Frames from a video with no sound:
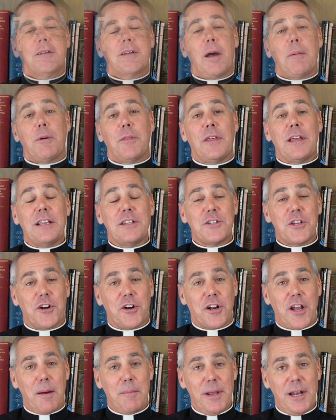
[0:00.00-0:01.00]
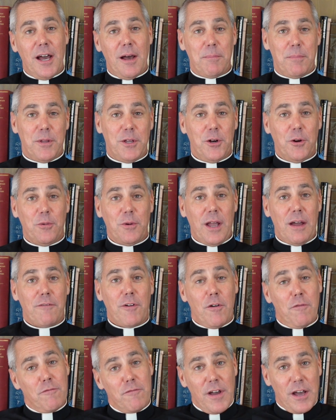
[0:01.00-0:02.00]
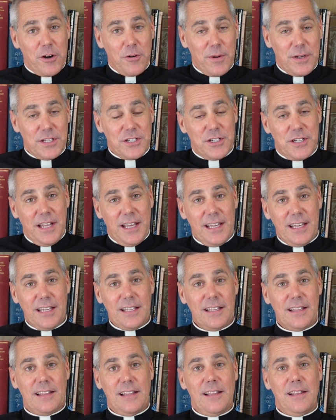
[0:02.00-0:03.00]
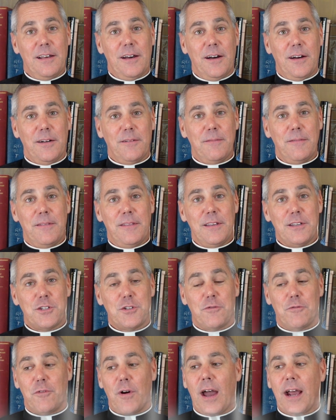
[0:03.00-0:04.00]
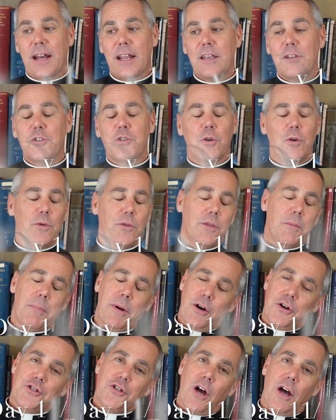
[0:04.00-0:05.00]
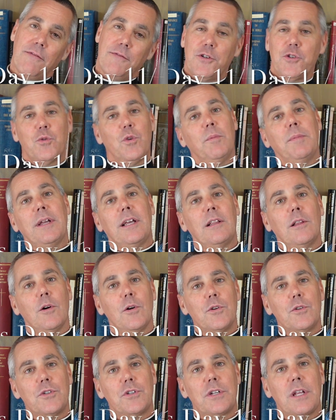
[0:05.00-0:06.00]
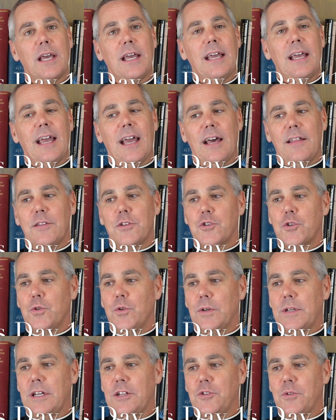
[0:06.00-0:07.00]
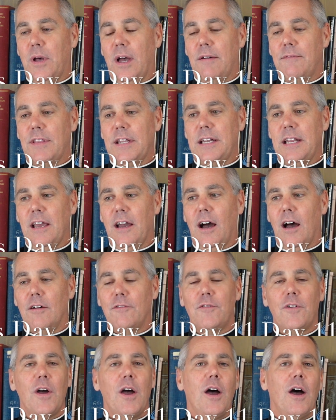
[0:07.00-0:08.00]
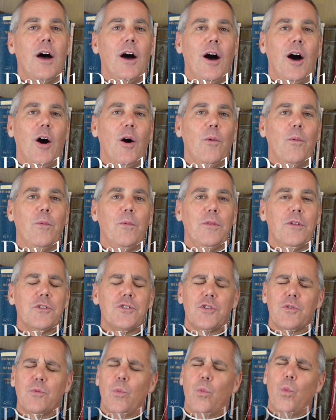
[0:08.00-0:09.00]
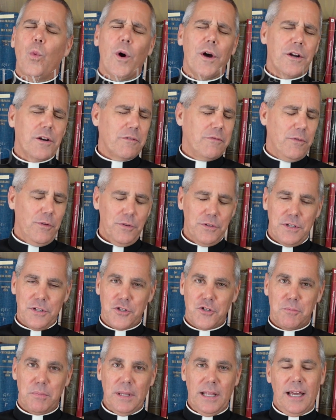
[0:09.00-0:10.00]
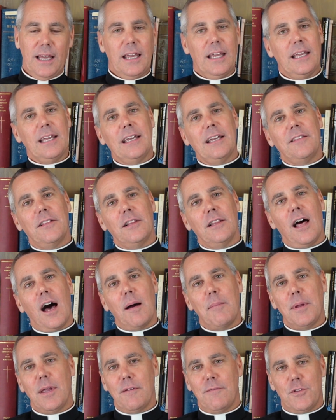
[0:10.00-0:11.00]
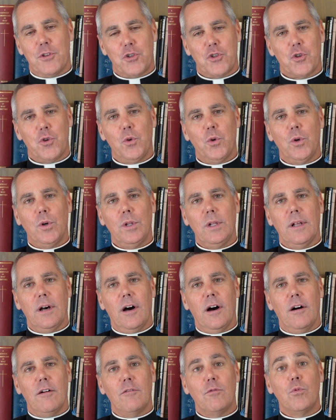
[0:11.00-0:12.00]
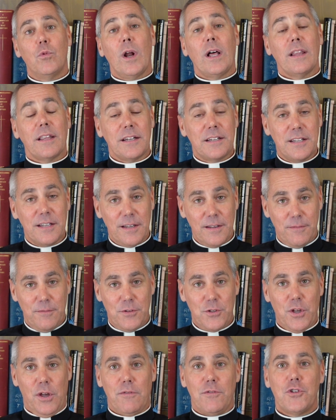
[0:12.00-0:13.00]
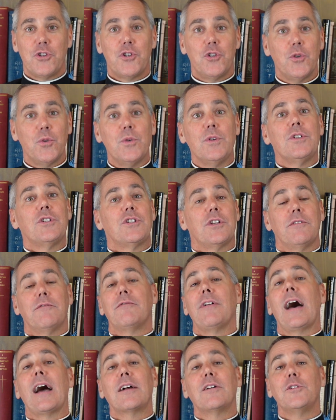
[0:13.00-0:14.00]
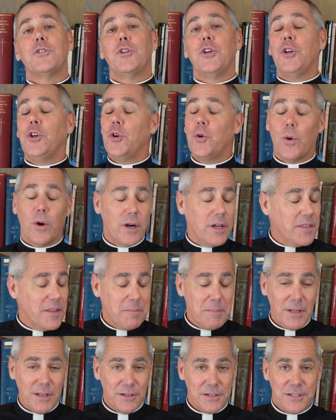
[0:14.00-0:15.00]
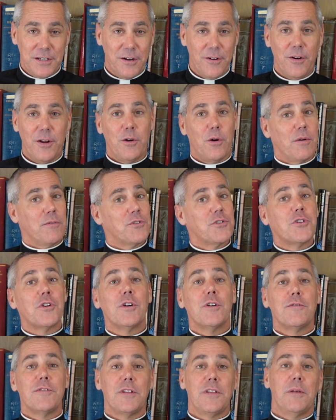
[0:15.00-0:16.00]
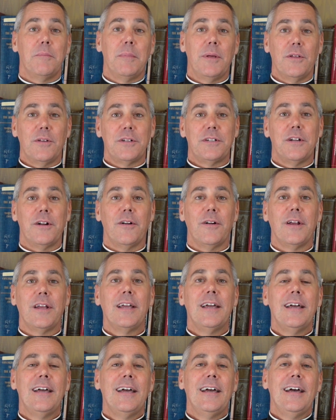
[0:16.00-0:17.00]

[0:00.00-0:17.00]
Couple things that are coming up. You know, we have our Veterans Day this Friday, so the parish office will be closed and the school kids will have the day off. There's a wonderful display in the lobby of the school of relatives of students and faculty who are in the military or have served in the military.